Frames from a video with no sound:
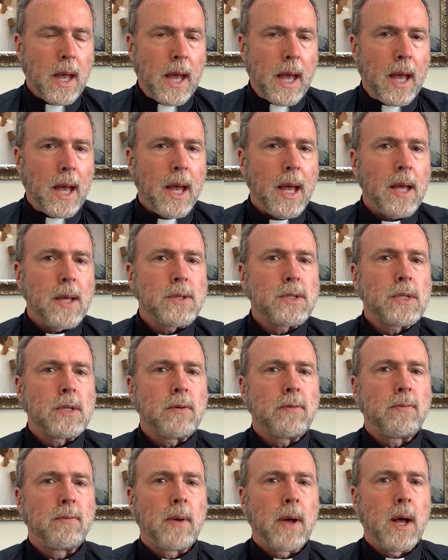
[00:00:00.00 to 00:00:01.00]
As the
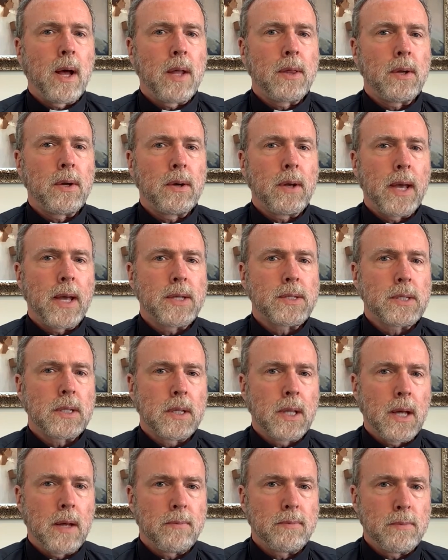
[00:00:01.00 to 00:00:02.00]
Father has
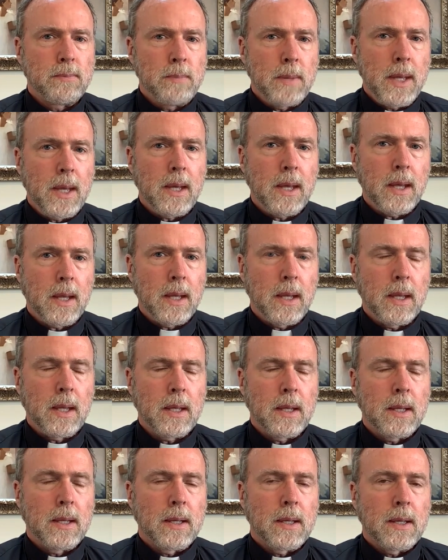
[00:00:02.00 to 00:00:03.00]
loved me,
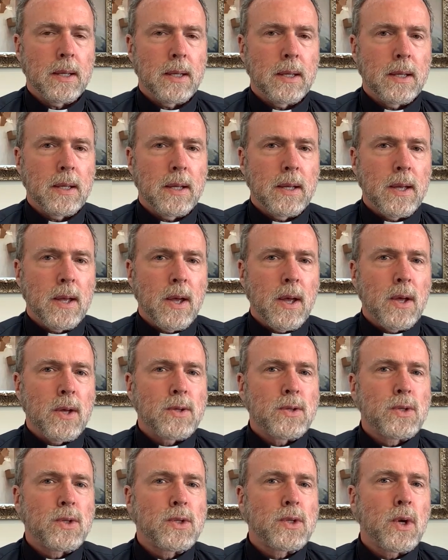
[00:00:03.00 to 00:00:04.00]

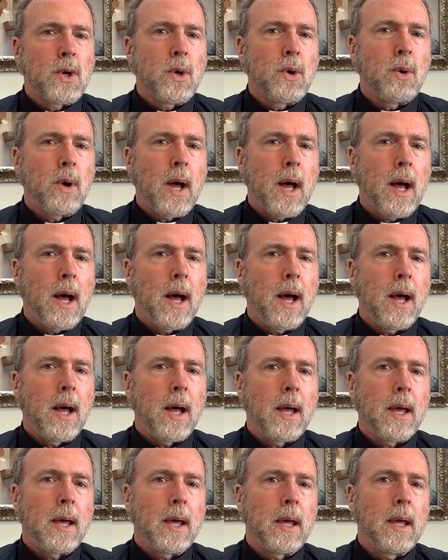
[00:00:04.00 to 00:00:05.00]
so
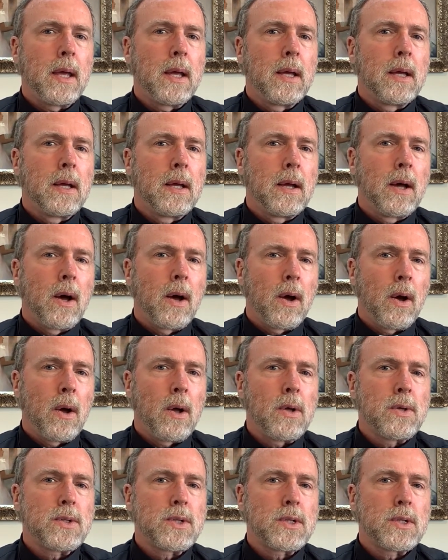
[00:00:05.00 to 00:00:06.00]
I
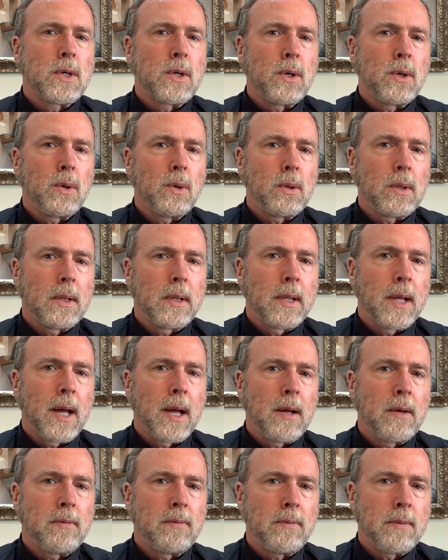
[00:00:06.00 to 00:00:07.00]
also
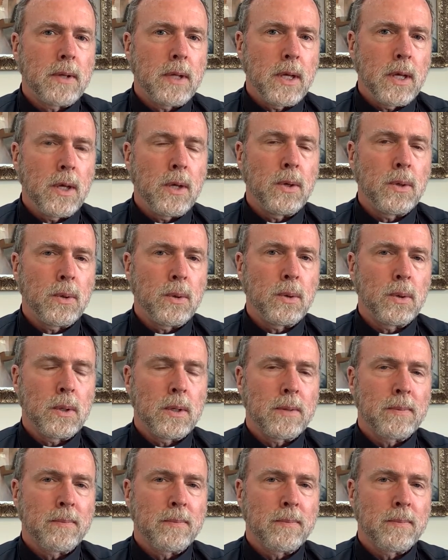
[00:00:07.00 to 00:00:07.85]
love you.